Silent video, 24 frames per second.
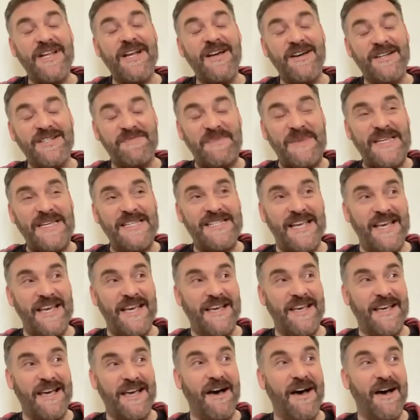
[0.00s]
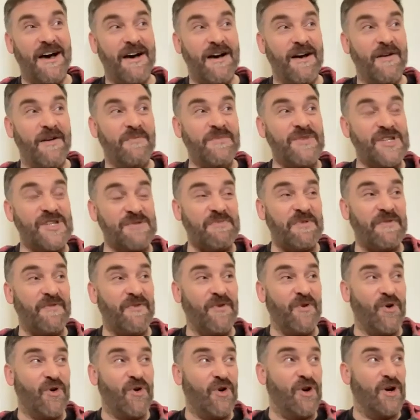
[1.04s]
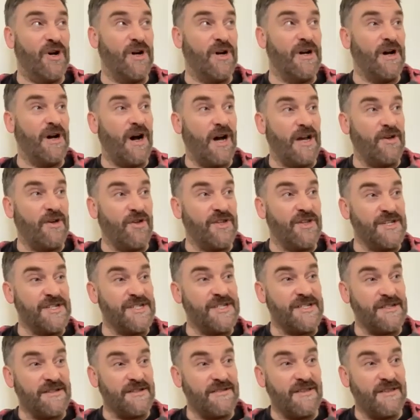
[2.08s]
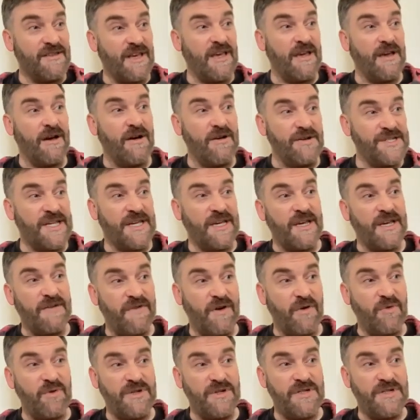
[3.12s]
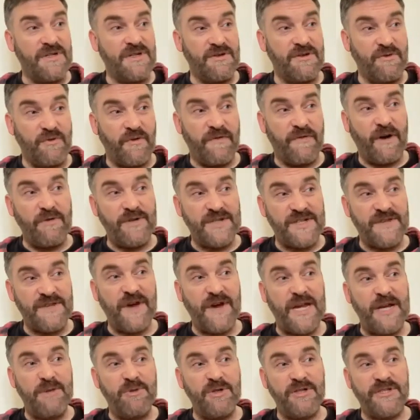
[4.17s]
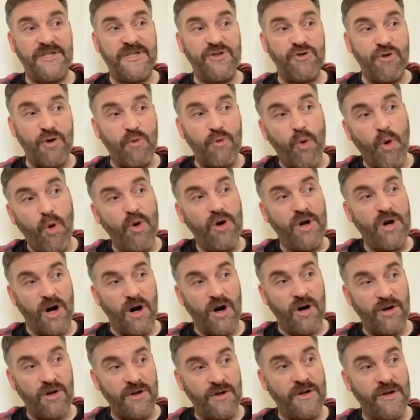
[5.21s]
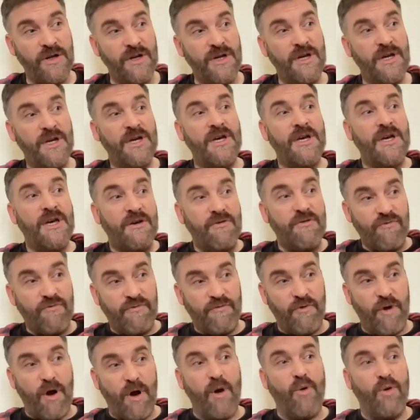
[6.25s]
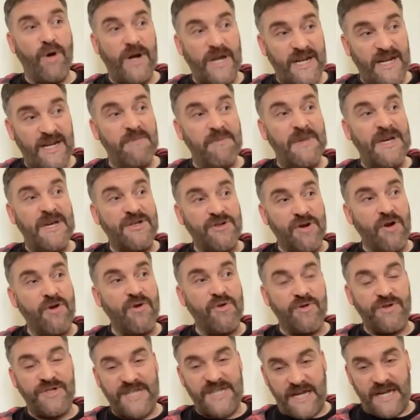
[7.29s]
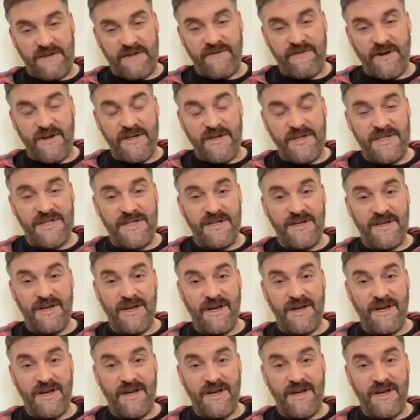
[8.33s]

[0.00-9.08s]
the last meeting, just before, I got this thing asking if I was available to do a walk-on role in a McDonald's advert.